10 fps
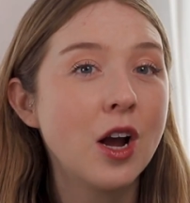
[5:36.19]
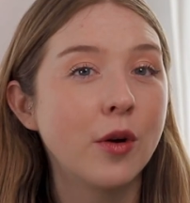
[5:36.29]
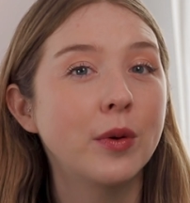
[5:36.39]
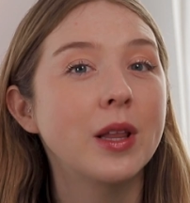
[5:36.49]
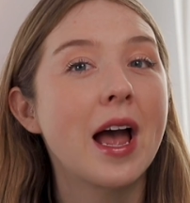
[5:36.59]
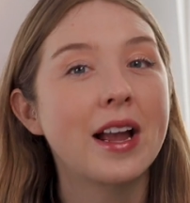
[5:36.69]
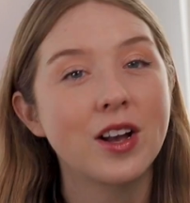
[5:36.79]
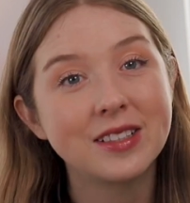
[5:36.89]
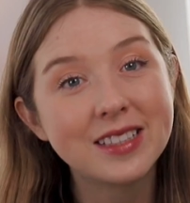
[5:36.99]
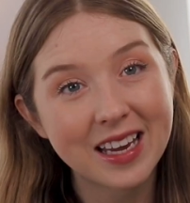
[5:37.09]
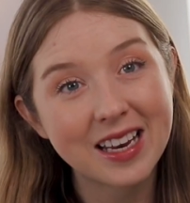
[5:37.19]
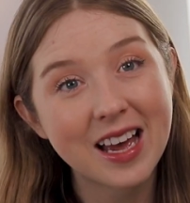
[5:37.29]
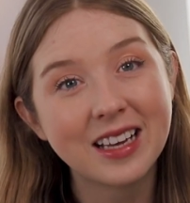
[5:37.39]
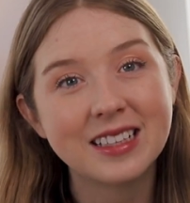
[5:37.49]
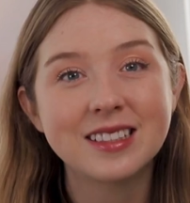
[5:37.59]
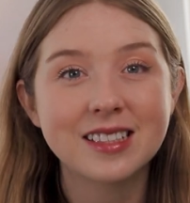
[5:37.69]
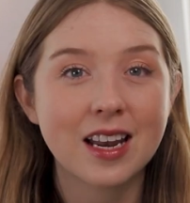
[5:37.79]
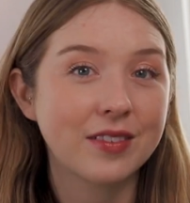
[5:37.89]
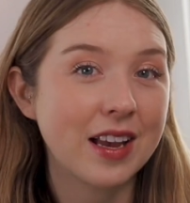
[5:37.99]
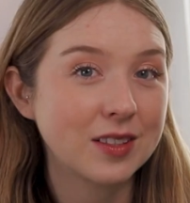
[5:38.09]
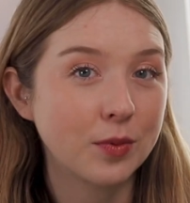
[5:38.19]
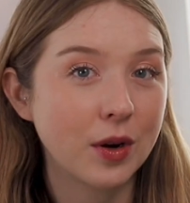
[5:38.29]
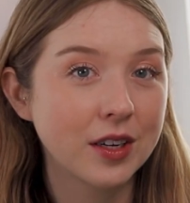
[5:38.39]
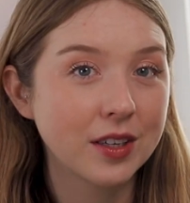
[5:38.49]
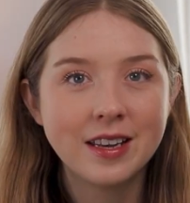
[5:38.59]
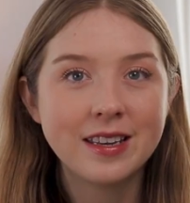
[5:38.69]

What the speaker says: relying on data instead of guesswork.